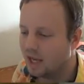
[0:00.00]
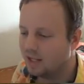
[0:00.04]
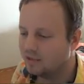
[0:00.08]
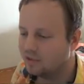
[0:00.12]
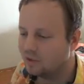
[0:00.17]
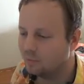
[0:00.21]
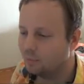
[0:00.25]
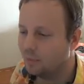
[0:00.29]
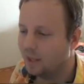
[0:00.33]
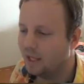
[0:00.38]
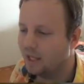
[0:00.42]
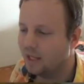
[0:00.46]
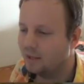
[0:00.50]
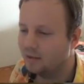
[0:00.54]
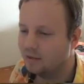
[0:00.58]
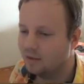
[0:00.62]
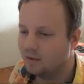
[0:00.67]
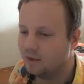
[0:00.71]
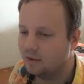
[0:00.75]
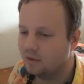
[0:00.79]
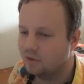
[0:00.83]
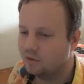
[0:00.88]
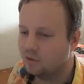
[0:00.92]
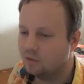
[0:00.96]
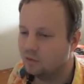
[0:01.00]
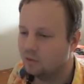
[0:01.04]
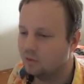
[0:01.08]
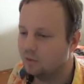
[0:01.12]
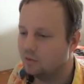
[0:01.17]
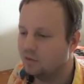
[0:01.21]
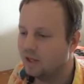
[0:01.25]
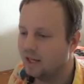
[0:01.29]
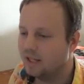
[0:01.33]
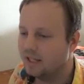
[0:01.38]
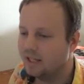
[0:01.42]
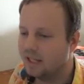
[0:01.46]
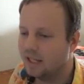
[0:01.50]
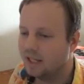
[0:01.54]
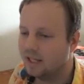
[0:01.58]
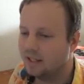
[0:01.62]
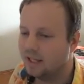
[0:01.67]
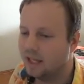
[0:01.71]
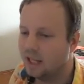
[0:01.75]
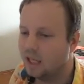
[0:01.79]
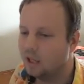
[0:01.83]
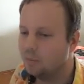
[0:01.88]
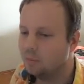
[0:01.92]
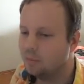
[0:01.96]
has a pet to take
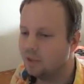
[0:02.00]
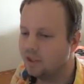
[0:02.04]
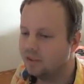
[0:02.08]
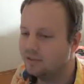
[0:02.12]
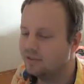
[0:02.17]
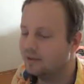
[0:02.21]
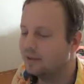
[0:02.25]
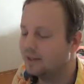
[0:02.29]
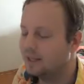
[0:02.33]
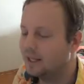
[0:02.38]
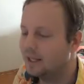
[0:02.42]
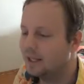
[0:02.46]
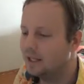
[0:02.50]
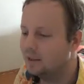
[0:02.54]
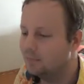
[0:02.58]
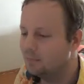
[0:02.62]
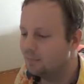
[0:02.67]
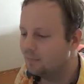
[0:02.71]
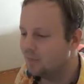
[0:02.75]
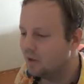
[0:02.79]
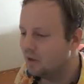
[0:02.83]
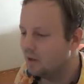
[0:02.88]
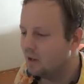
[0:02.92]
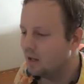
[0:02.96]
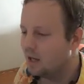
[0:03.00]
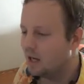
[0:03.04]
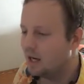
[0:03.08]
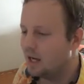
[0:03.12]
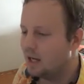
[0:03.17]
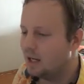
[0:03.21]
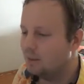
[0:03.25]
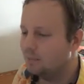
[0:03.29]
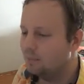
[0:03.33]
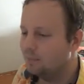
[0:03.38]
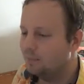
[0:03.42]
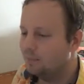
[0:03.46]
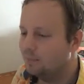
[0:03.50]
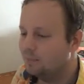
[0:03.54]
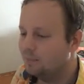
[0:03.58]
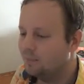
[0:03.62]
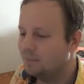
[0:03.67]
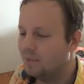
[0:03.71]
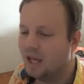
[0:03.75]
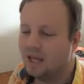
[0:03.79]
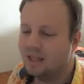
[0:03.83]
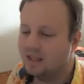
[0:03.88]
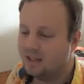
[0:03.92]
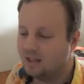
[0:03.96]
out enemies, okay?
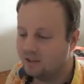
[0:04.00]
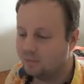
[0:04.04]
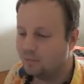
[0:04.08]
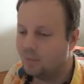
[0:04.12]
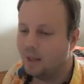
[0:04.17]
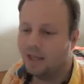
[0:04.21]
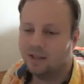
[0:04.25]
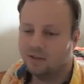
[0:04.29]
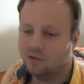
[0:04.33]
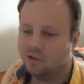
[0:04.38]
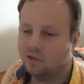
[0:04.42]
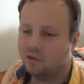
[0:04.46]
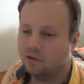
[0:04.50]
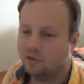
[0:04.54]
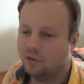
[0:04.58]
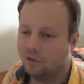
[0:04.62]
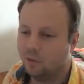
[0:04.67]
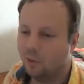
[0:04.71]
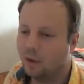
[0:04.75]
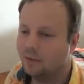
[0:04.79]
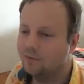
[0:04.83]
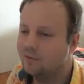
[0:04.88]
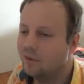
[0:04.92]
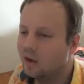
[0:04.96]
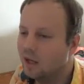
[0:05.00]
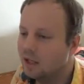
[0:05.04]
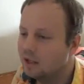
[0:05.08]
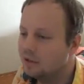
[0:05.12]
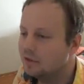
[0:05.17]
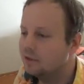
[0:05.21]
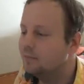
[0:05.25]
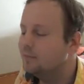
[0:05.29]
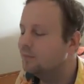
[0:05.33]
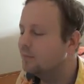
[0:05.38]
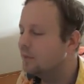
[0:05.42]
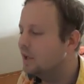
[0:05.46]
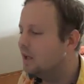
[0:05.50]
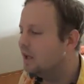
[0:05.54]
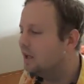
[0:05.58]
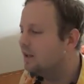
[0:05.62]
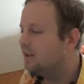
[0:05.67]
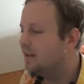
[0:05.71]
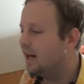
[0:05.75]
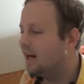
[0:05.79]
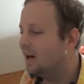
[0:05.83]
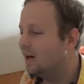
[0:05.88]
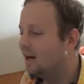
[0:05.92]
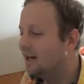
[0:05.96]
And his pet's usually quite violent.
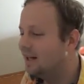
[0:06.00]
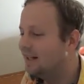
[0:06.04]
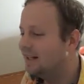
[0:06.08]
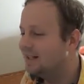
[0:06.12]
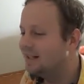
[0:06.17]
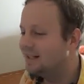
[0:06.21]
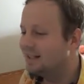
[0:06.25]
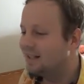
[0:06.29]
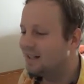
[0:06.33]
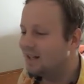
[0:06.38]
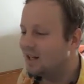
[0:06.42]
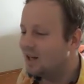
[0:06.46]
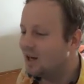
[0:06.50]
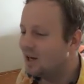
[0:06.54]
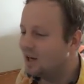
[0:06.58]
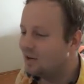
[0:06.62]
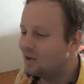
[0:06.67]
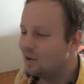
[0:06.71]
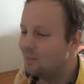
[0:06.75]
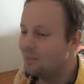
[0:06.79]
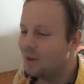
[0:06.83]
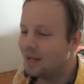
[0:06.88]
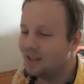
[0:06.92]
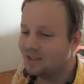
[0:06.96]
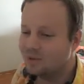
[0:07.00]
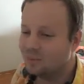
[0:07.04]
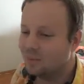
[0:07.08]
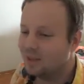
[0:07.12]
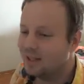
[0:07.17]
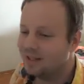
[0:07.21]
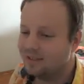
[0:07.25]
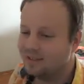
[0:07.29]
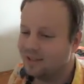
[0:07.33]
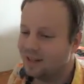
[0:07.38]
Now, the best way